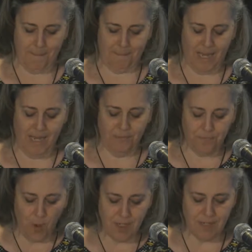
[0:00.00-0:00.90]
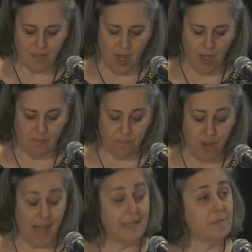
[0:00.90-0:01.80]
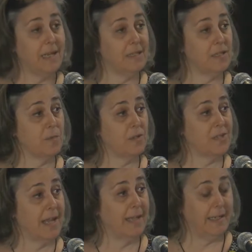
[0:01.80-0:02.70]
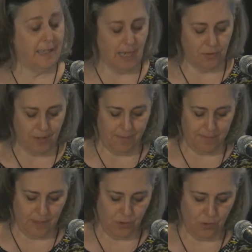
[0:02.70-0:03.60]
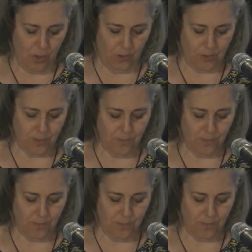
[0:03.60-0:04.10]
It focused on pilots, maintenance personnel, and air traffic controllers.